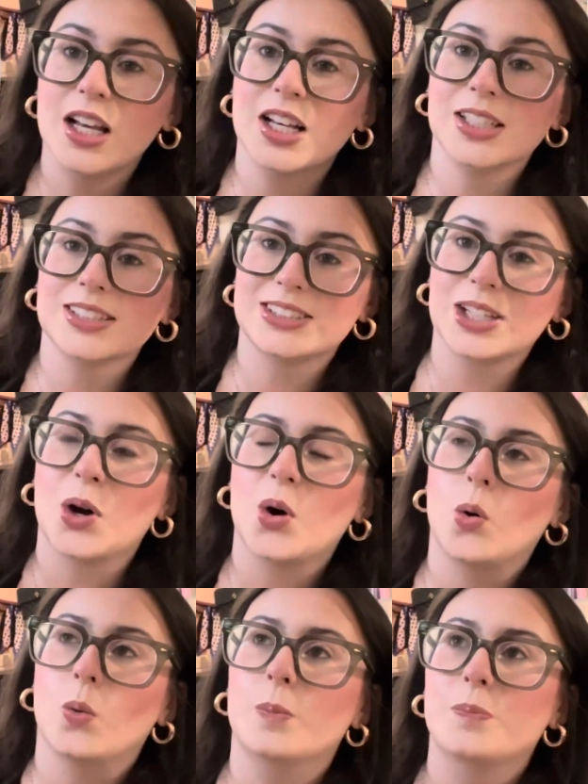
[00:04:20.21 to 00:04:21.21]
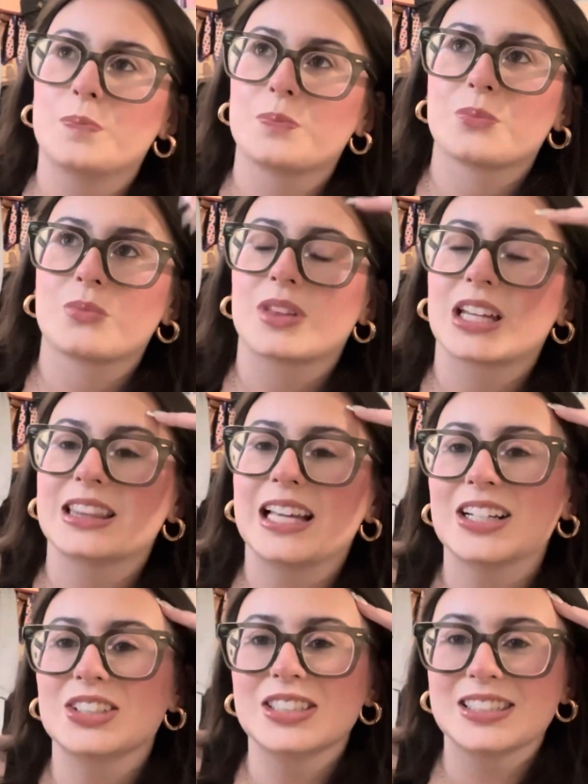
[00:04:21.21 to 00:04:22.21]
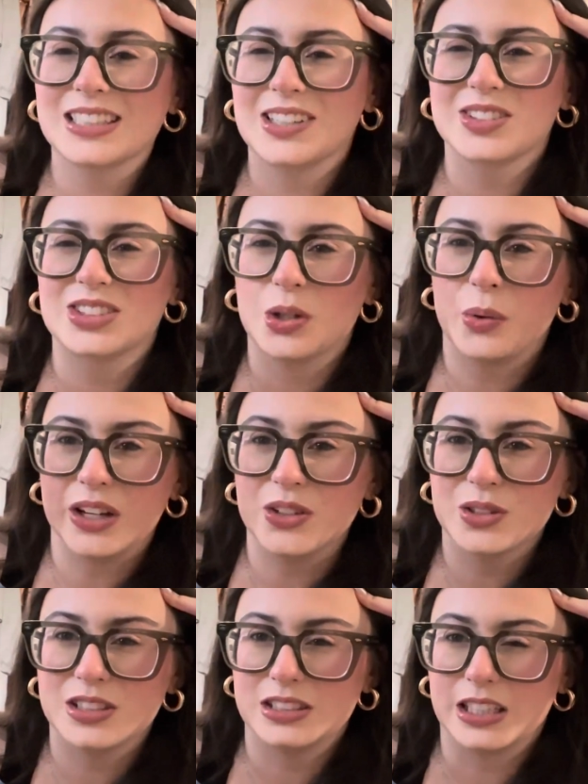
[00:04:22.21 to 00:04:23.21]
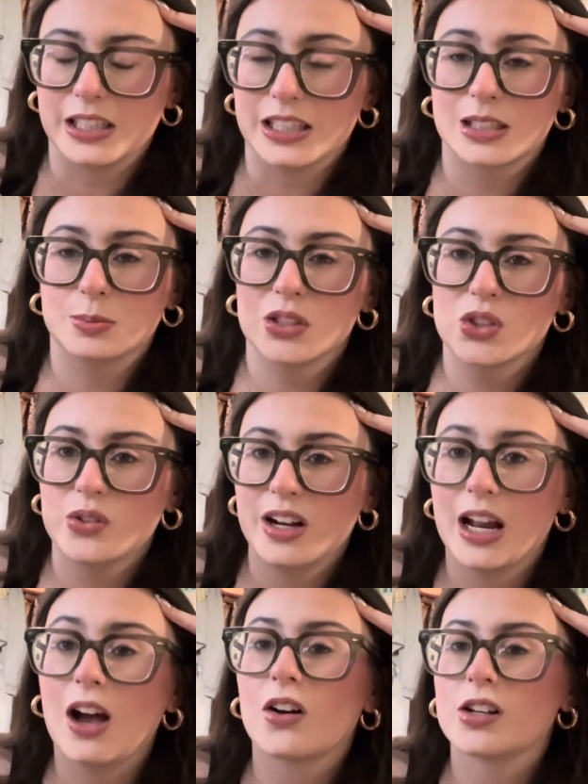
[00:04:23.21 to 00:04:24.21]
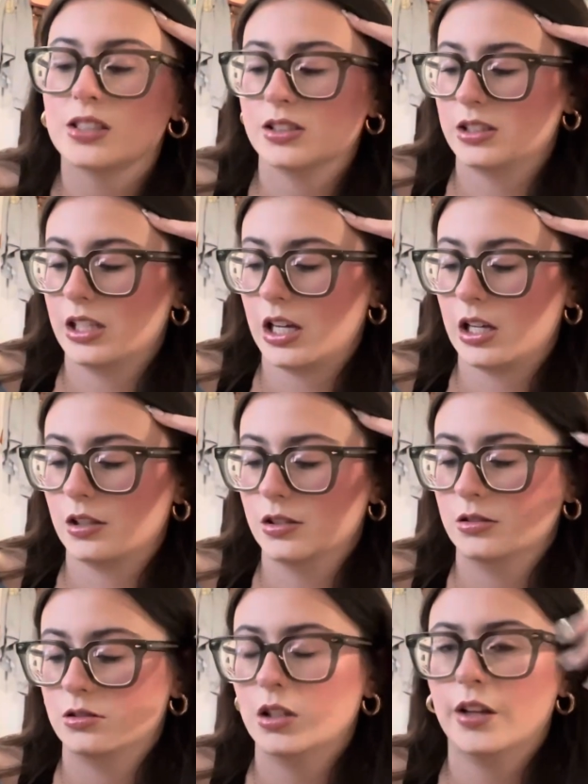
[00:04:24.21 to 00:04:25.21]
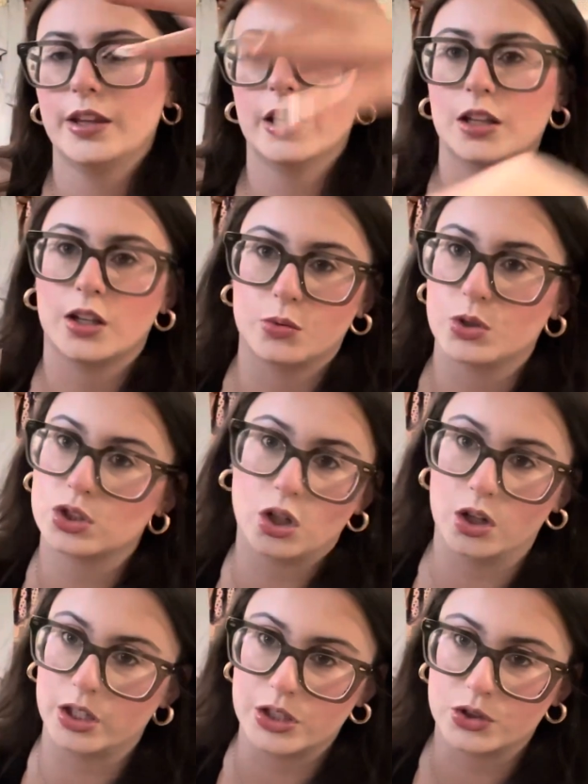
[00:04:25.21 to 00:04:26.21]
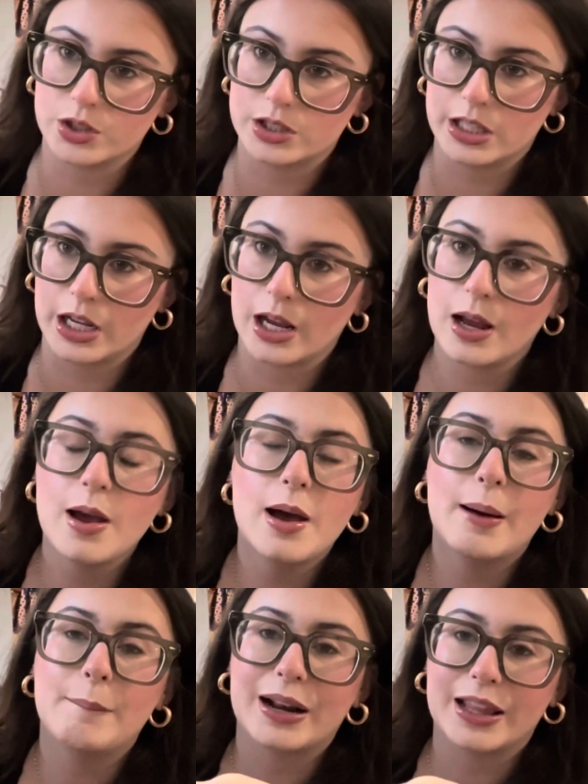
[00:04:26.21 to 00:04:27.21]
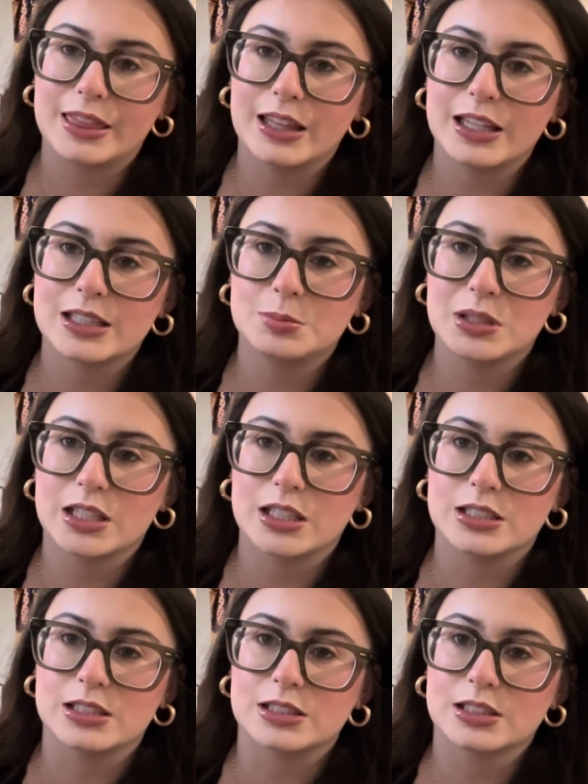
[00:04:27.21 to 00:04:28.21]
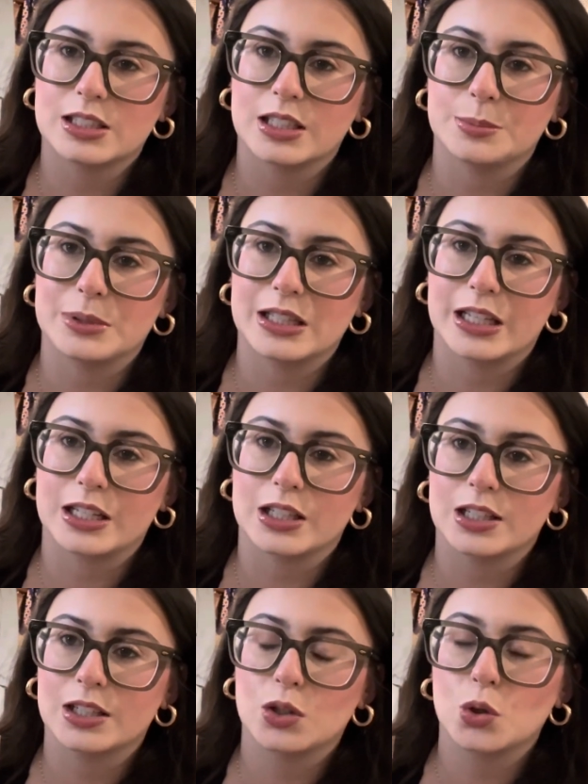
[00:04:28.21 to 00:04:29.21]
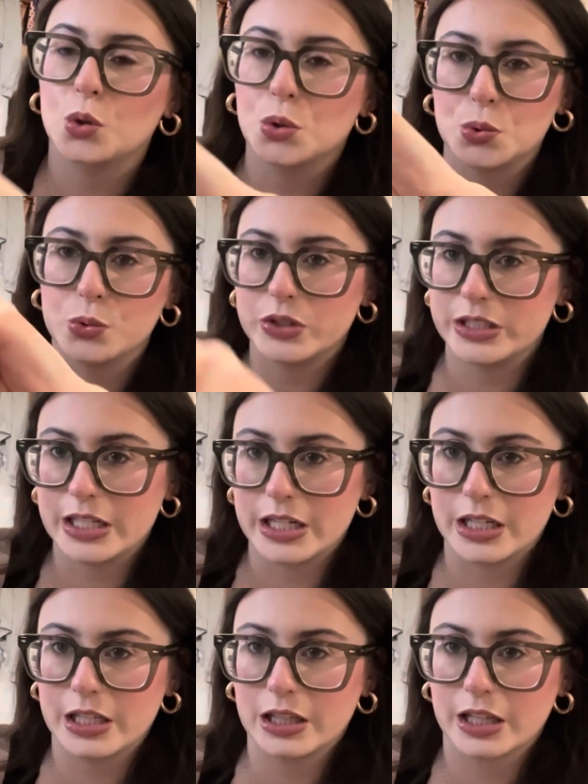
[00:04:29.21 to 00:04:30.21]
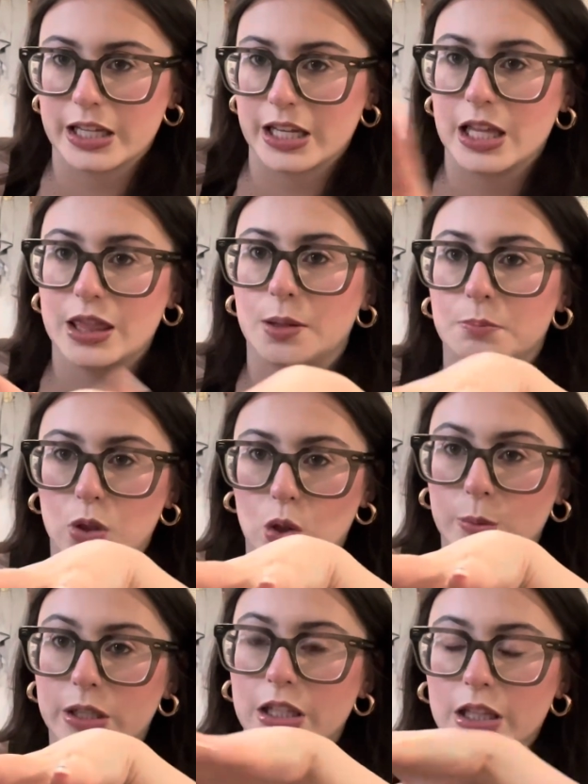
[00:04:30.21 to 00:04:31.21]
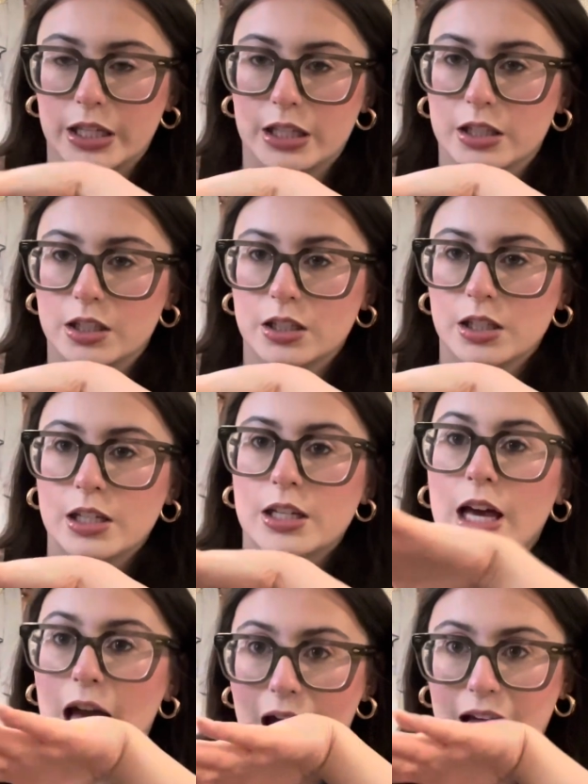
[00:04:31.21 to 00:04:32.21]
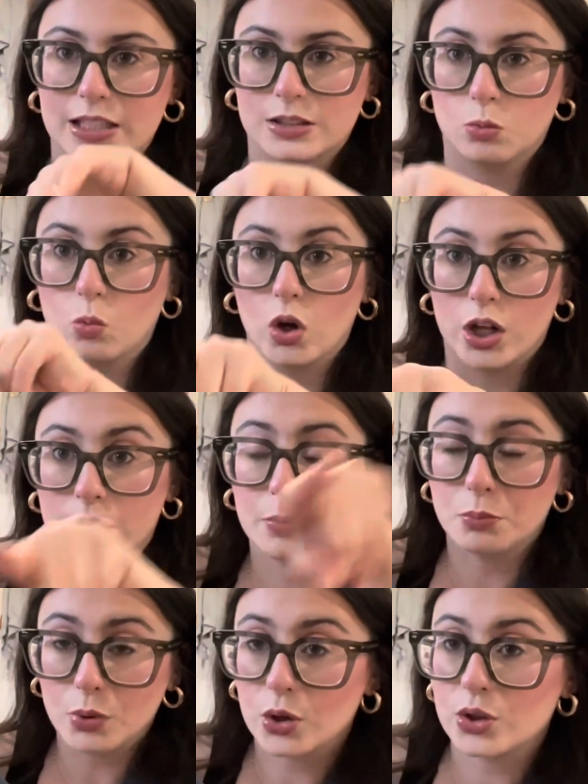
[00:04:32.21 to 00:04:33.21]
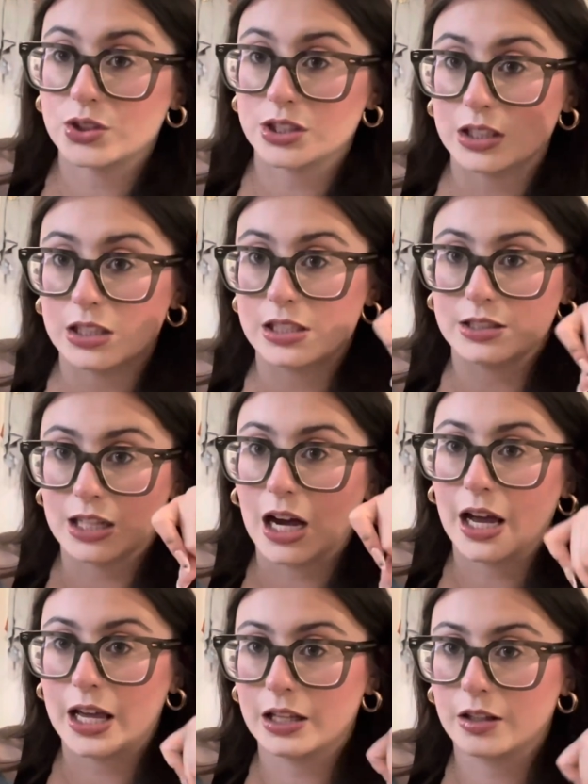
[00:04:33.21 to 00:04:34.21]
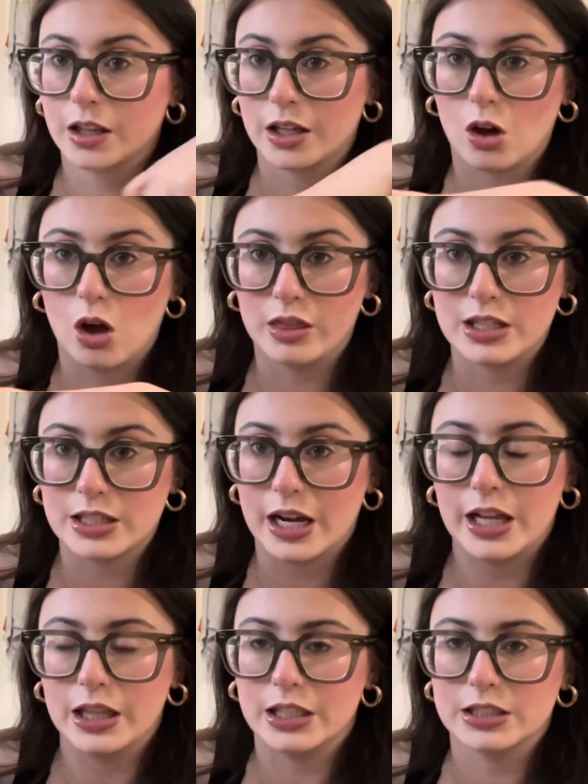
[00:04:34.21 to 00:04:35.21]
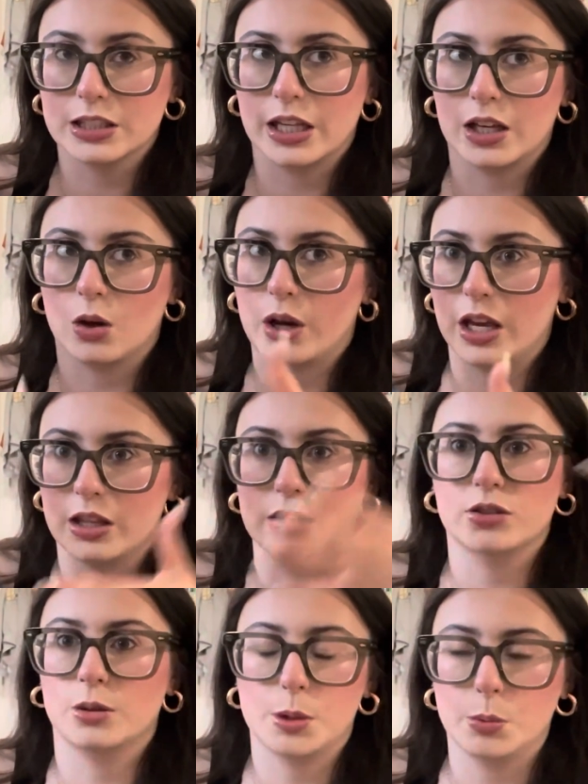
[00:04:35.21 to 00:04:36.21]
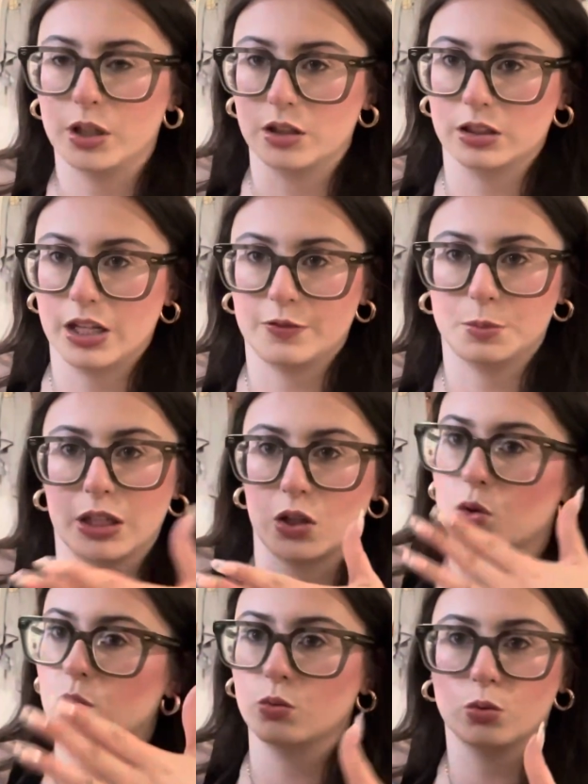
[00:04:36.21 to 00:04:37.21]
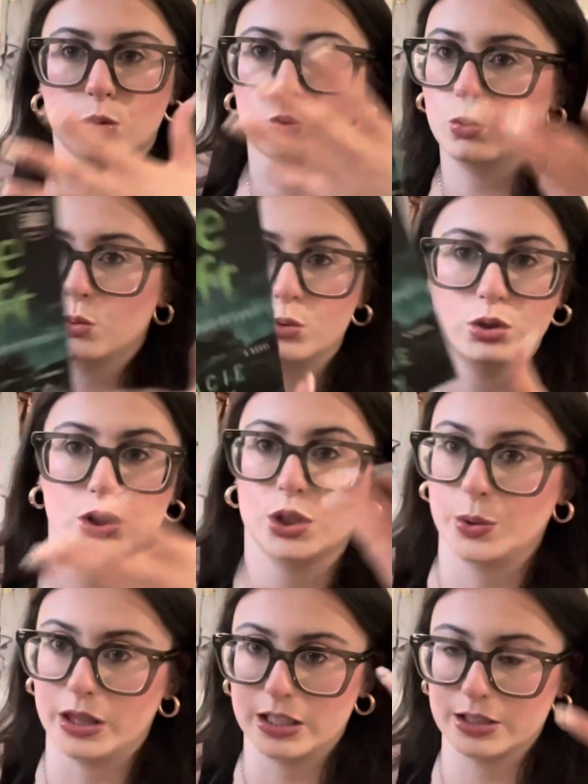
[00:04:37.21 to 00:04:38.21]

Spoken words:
So that just sounds so interesting, especially right now, because it's like, not that the other ones aren't interesting, but I think it's because it's gonna be like a who did it, like in the moment, like as one person is dying like on this island, it's like, okay, these are the people that are left, but like who's doing this?